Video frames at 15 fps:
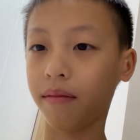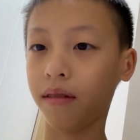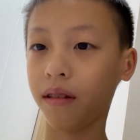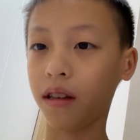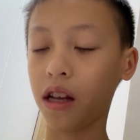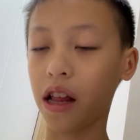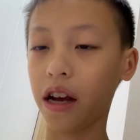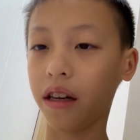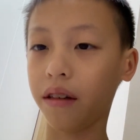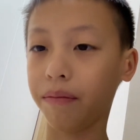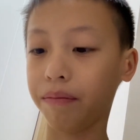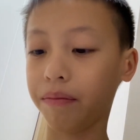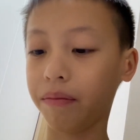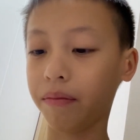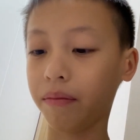So like,
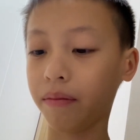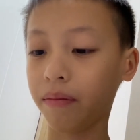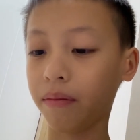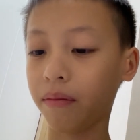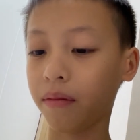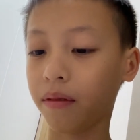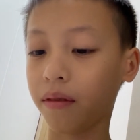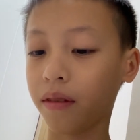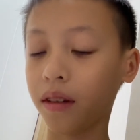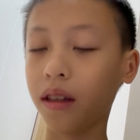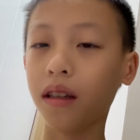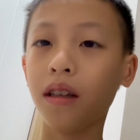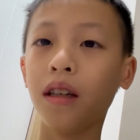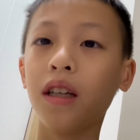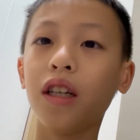
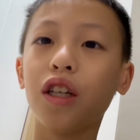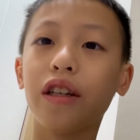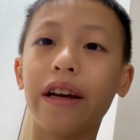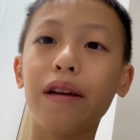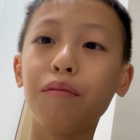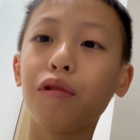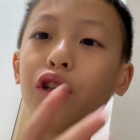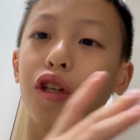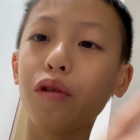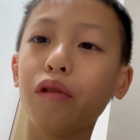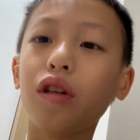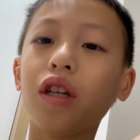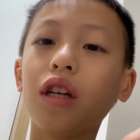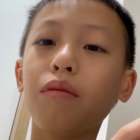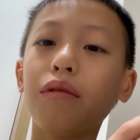James is doing
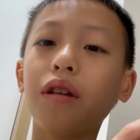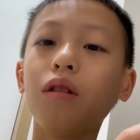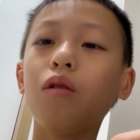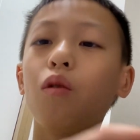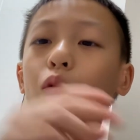something